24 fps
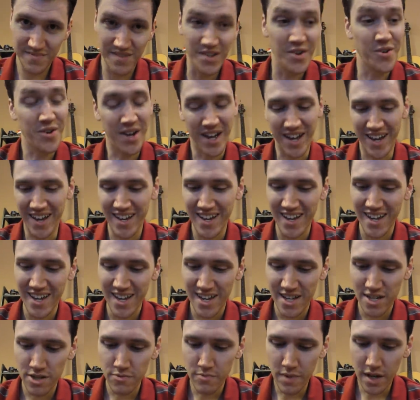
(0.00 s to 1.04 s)
Okay.
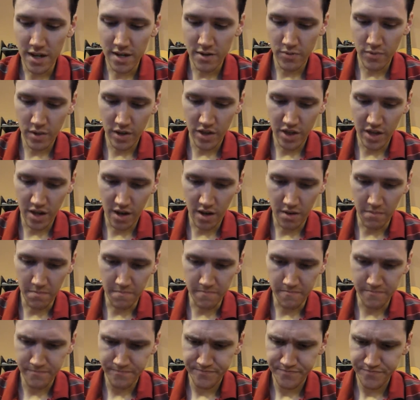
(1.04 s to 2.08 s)
You made it with...
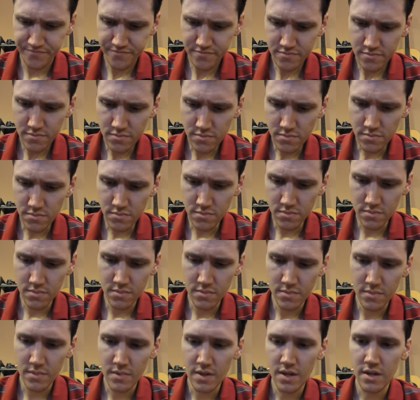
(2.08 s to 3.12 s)
brown
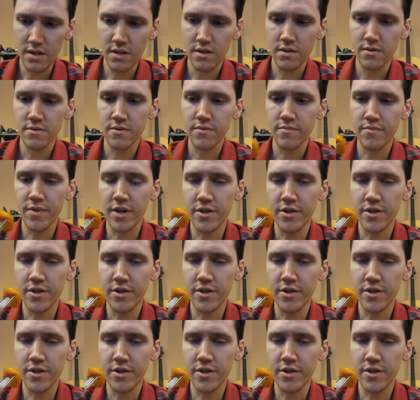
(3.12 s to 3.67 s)
sugar and